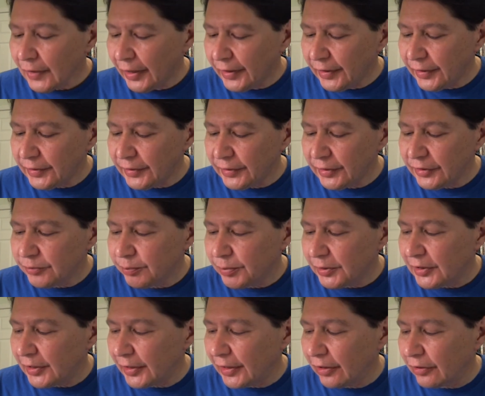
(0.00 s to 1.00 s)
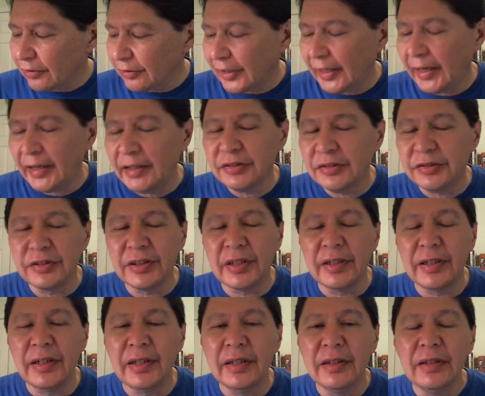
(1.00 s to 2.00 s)
And in this particular case
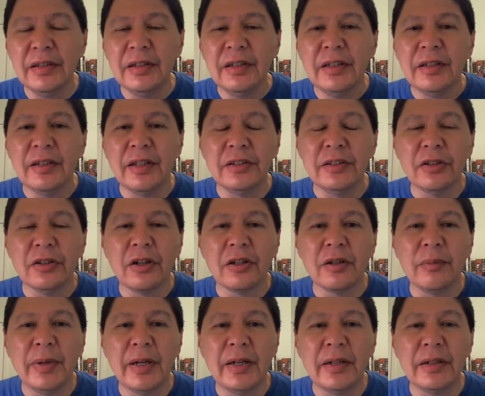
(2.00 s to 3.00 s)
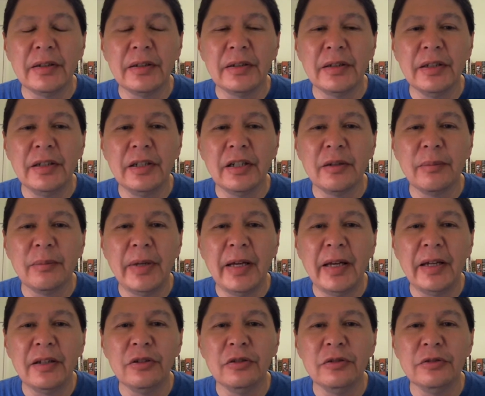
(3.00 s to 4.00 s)
study, they talk about a young
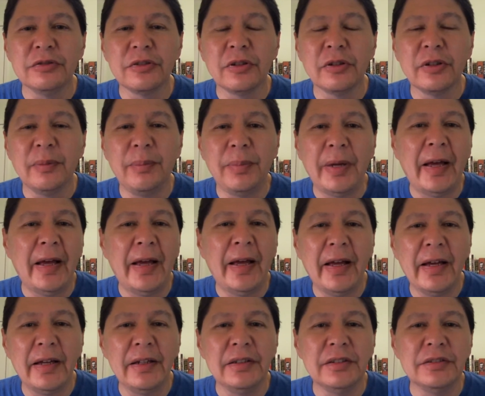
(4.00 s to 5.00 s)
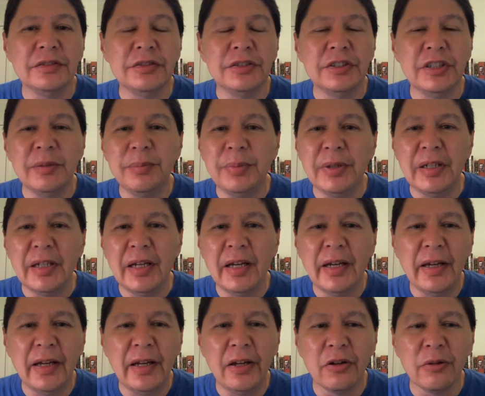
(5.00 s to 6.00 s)
man who's going to pad his
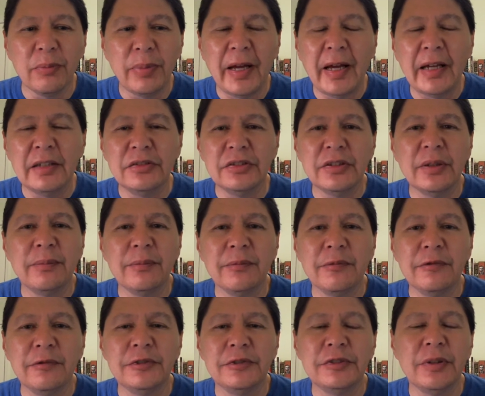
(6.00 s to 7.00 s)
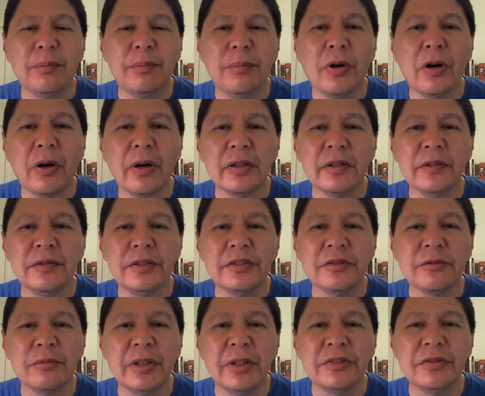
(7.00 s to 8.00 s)
GPA or pad some part of
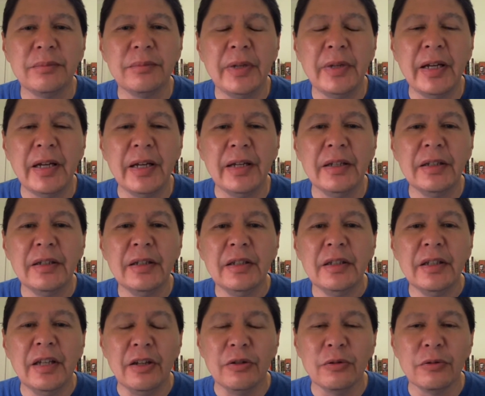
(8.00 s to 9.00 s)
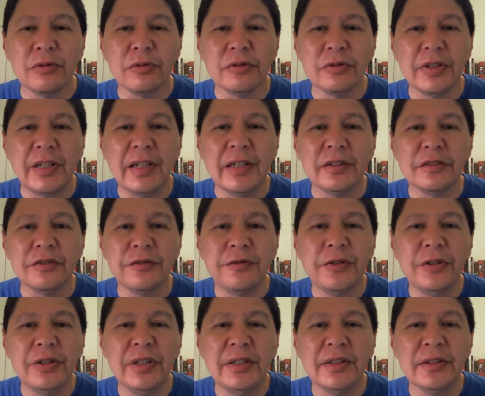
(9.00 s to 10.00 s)
his resume in order to get his
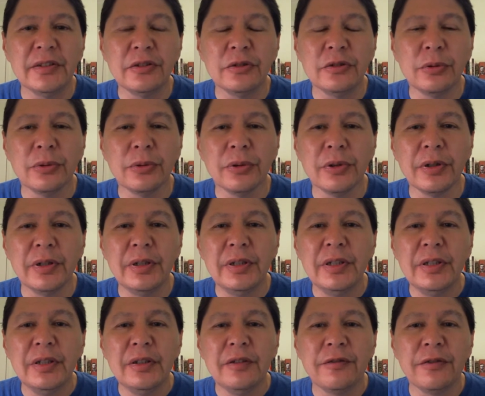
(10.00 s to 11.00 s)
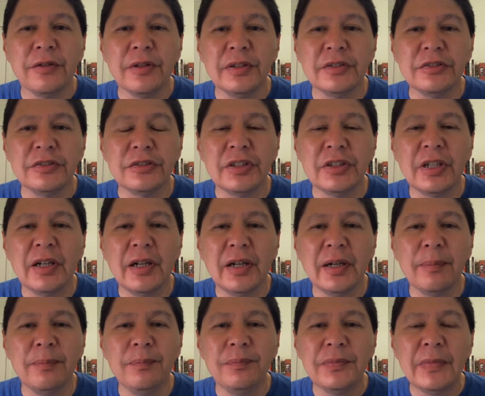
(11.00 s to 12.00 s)
foot in the door for this
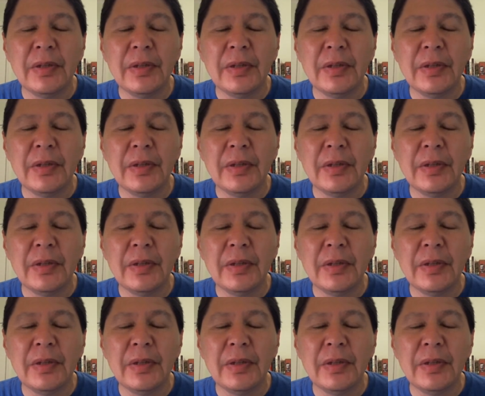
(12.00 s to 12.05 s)
job.